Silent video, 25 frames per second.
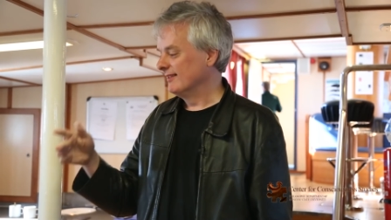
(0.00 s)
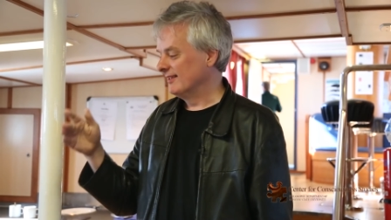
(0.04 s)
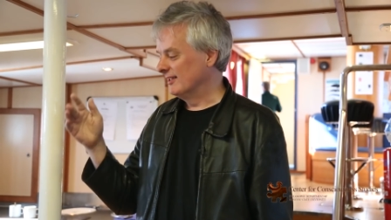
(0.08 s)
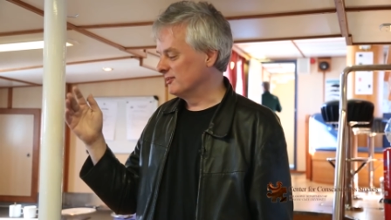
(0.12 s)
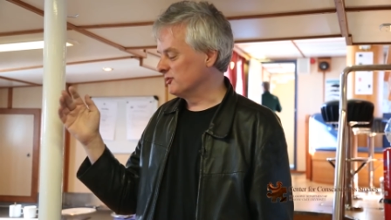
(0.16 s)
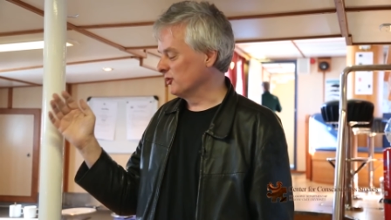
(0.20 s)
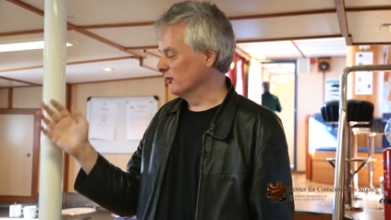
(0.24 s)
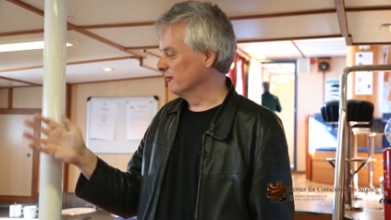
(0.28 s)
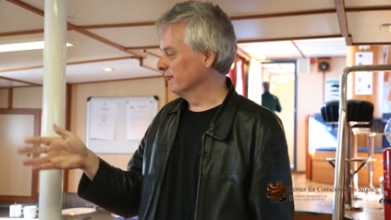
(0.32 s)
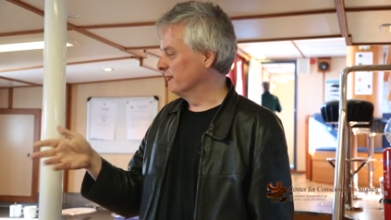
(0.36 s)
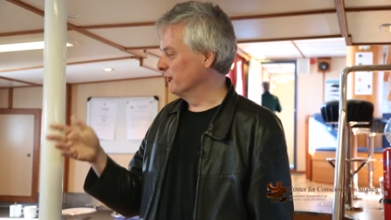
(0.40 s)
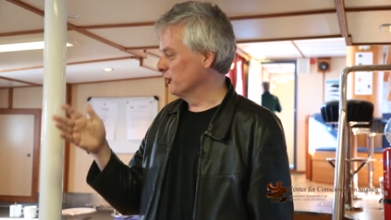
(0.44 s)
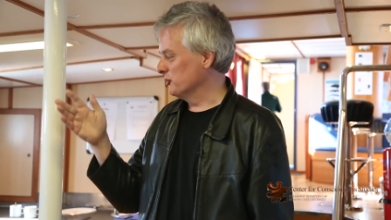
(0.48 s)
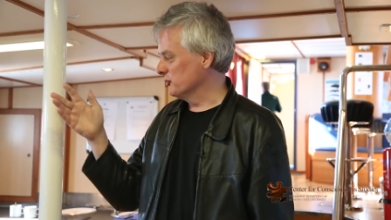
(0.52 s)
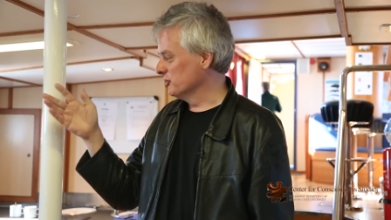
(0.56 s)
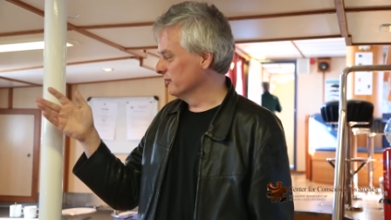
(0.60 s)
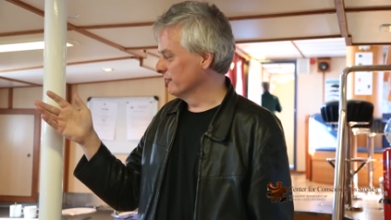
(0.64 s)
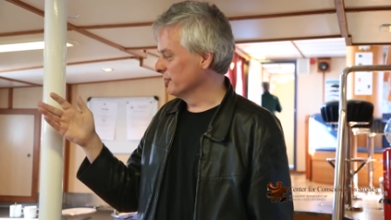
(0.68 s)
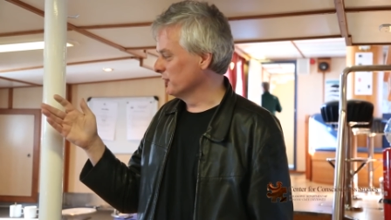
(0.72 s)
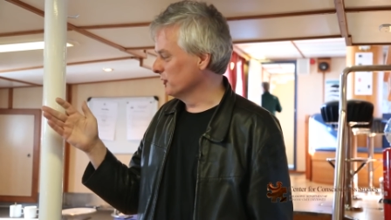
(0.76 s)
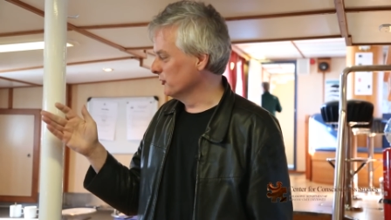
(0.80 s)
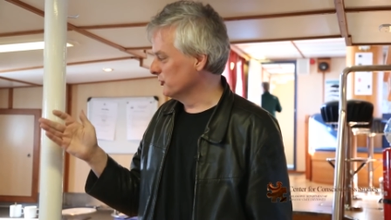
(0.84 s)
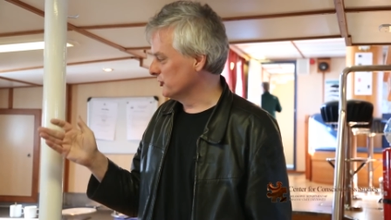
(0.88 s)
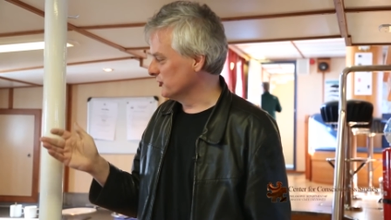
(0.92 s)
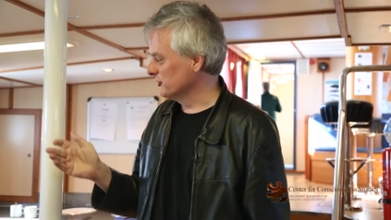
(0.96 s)
of
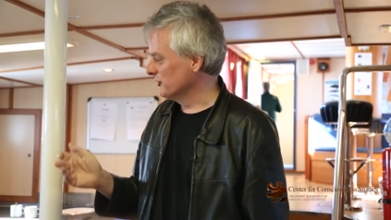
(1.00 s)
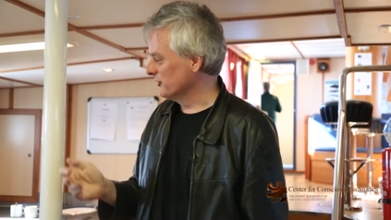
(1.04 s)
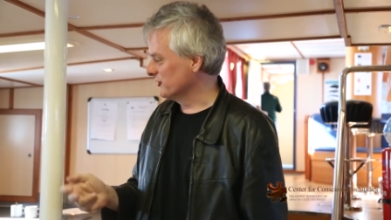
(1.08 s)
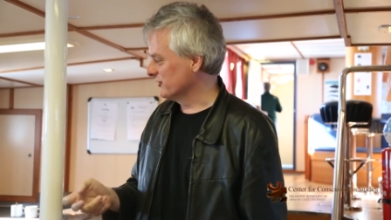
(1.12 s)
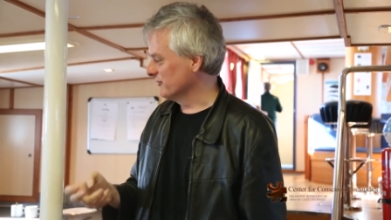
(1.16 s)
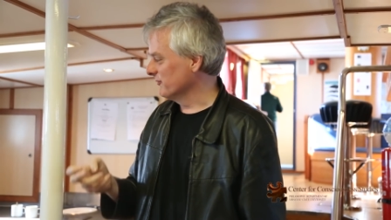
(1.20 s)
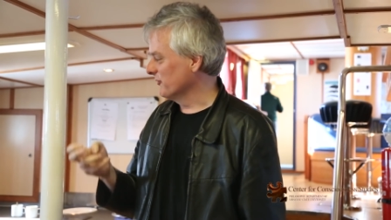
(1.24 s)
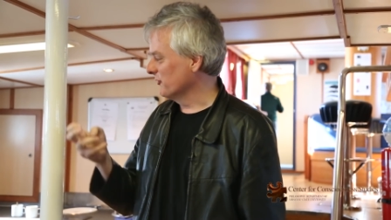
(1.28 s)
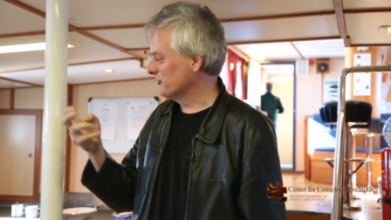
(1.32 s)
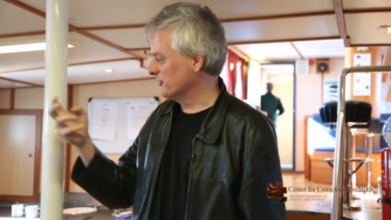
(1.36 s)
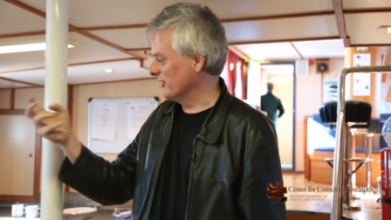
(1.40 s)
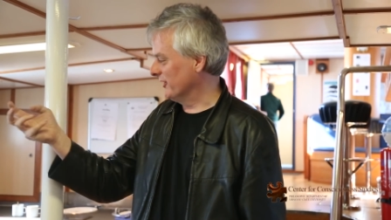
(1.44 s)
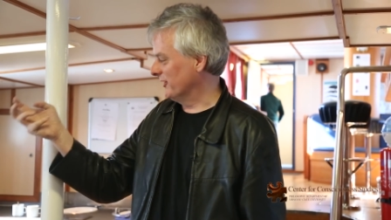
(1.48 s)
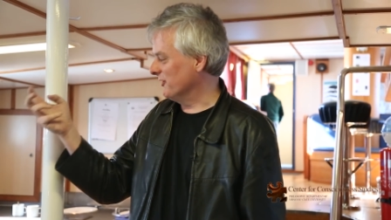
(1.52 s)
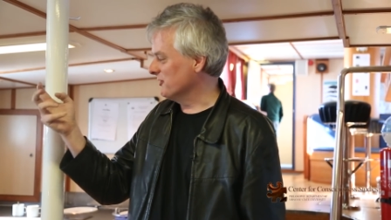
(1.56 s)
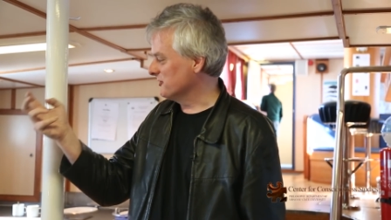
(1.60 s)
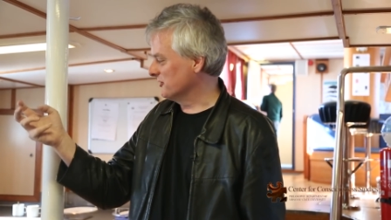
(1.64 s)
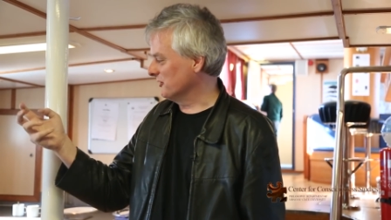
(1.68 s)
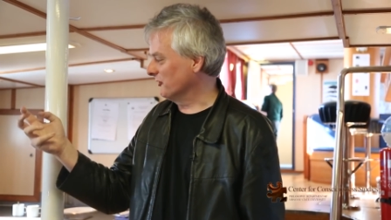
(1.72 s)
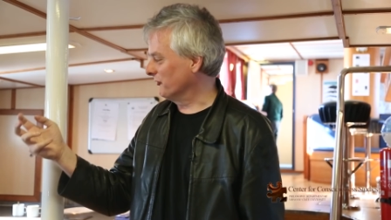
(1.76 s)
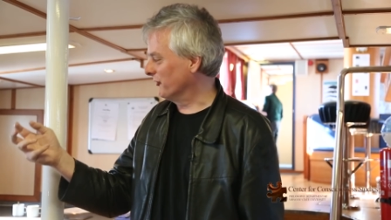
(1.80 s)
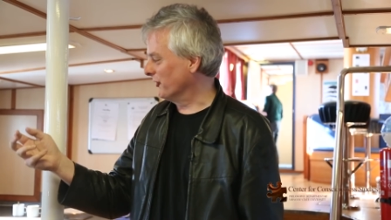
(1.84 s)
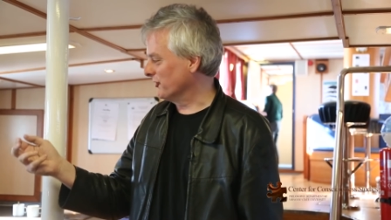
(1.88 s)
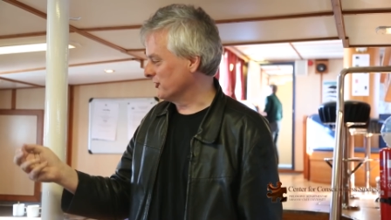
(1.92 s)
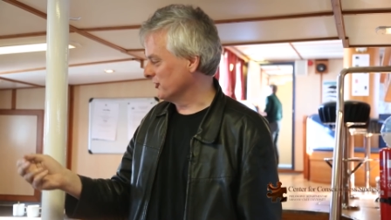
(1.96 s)
illusionism with taking
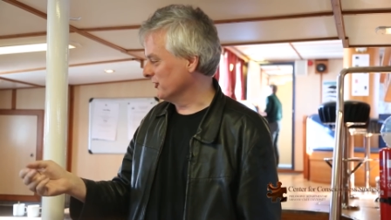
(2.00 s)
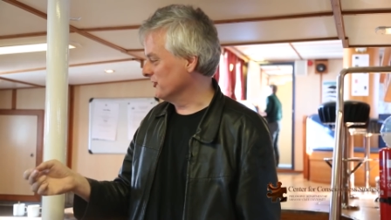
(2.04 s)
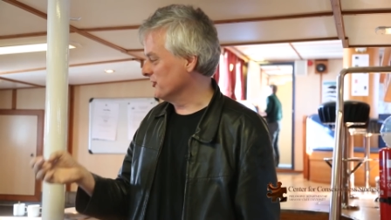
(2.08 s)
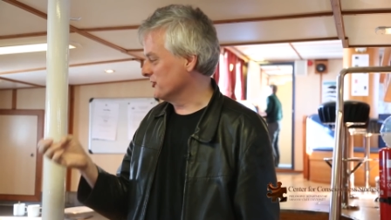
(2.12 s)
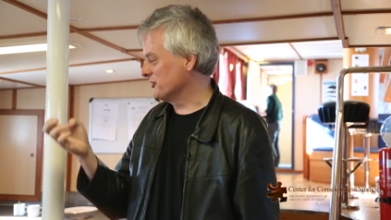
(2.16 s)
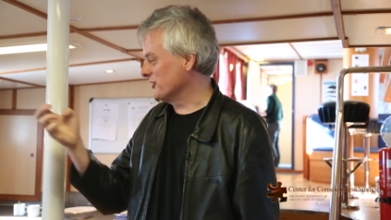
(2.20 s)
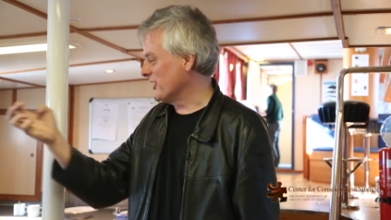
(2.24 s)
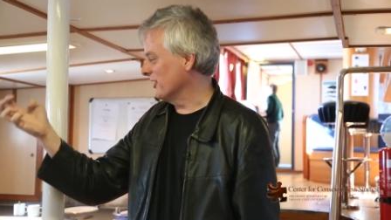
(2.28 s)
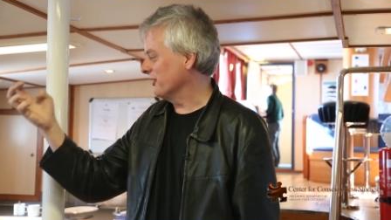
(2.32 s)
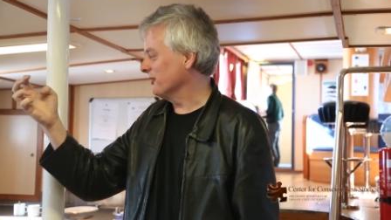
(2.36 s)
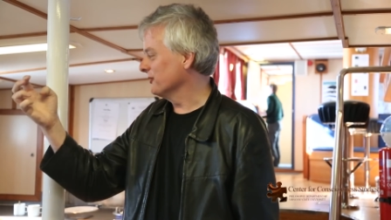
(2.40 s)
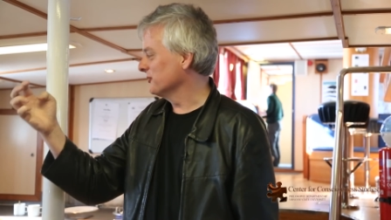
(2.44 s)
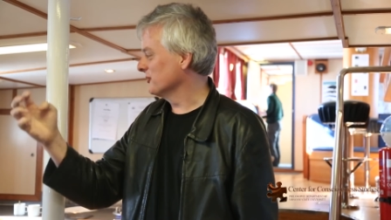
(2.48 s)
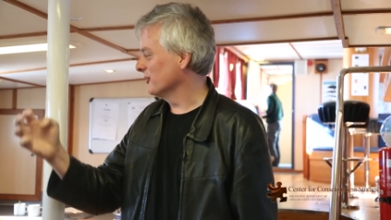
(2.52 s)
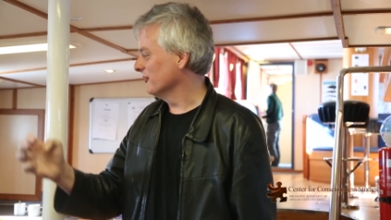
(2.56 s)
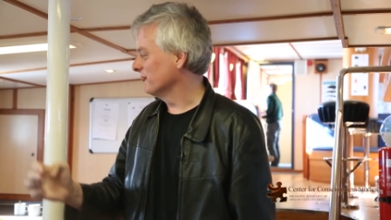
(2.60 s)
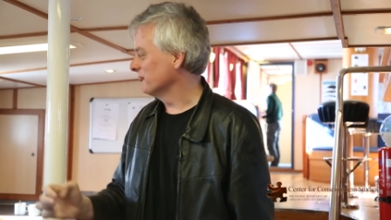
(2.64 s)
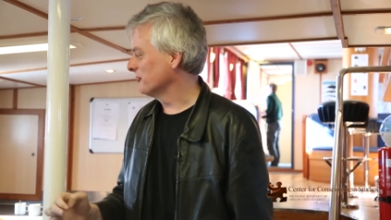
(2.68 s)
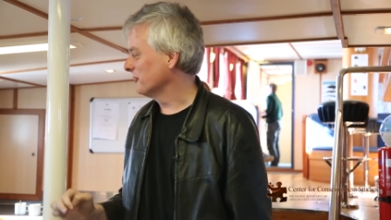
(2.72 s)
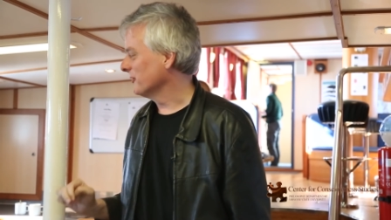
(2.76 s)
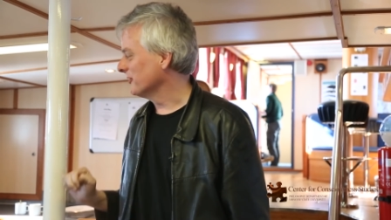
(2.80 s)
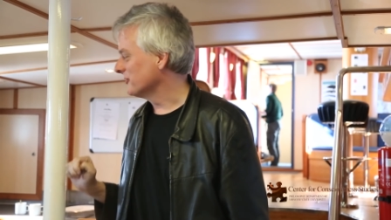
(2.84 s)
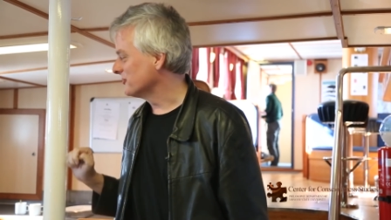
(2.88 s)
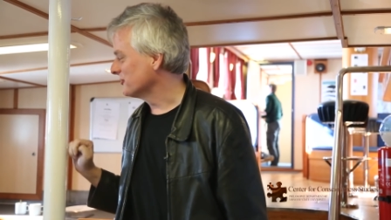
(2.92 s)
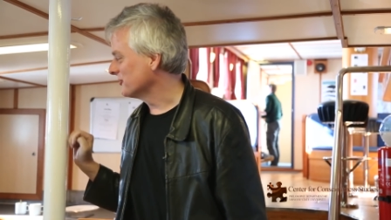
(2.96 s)
seriously the Jackendorf
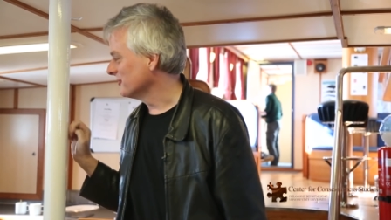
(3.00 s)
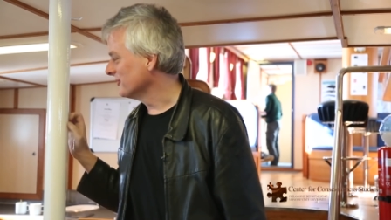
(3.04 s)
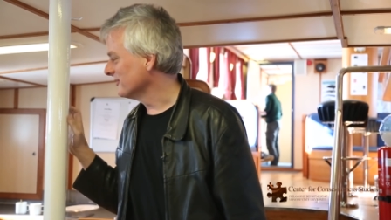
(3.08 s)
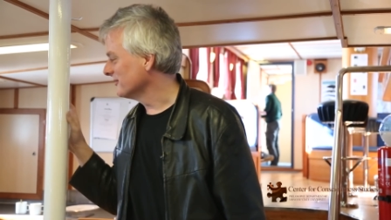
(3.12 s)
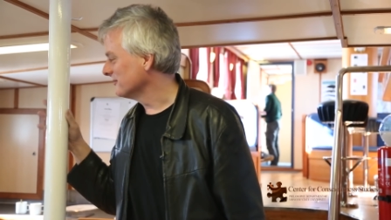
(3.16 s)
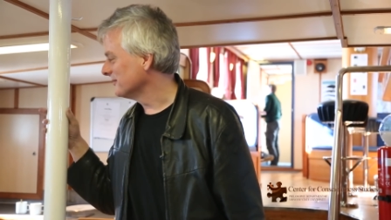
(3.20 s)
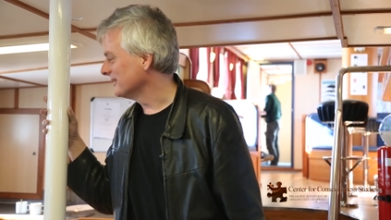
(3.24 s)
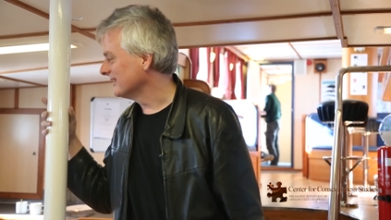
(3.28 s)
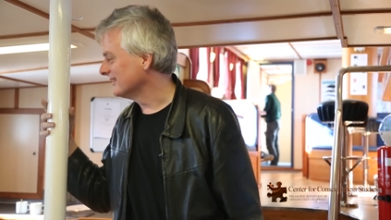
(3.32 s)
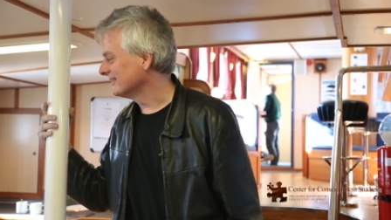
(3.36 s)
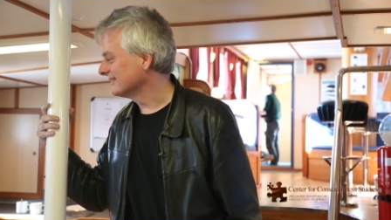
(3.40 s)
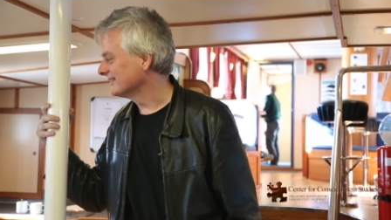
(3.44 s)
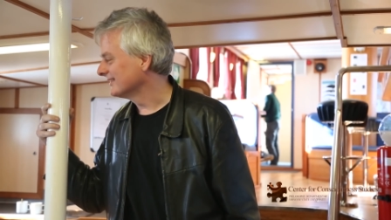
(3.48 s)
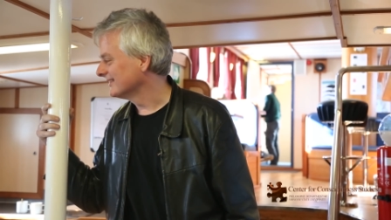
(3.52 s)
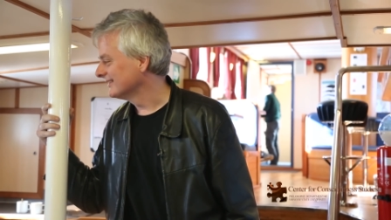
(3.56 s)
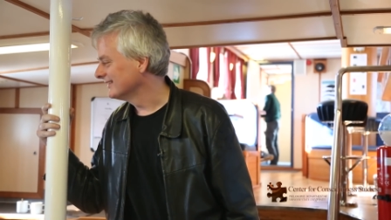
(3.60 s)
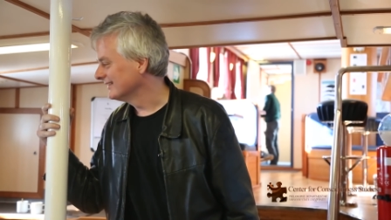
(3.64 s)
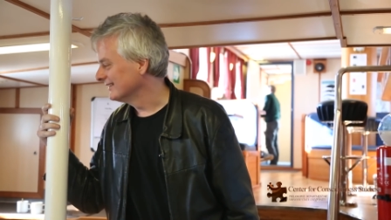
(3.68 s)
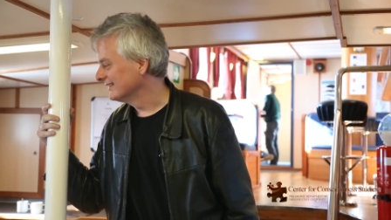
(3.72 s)
question about